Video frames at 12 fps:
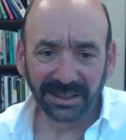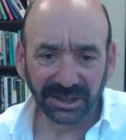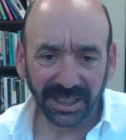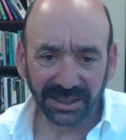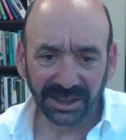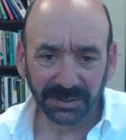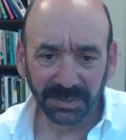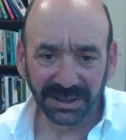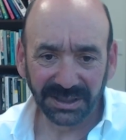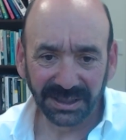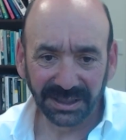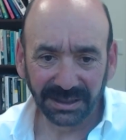
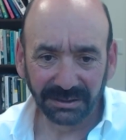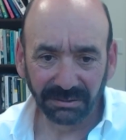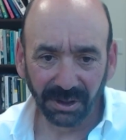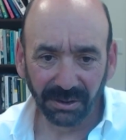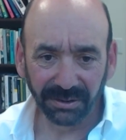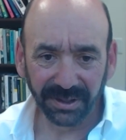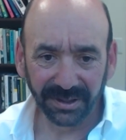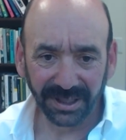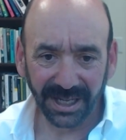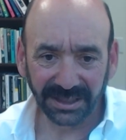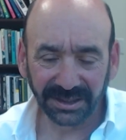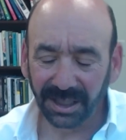ChatGPT growth in the
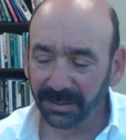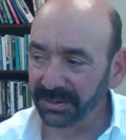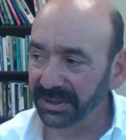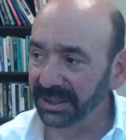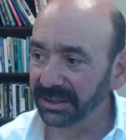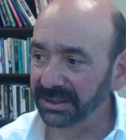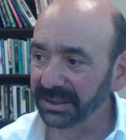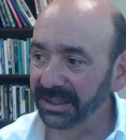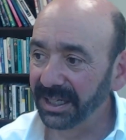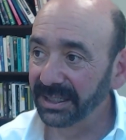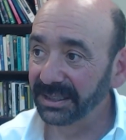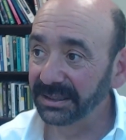last couple of years, and
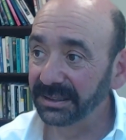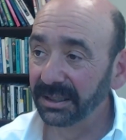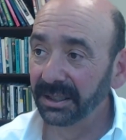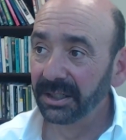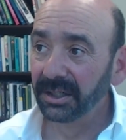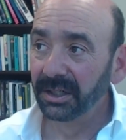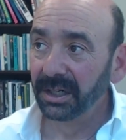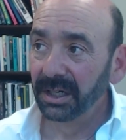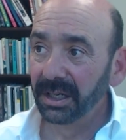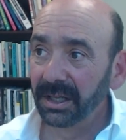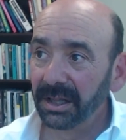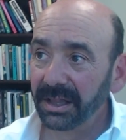that is
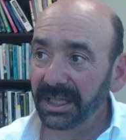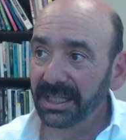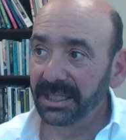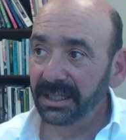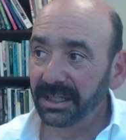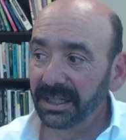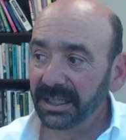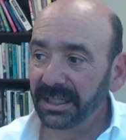the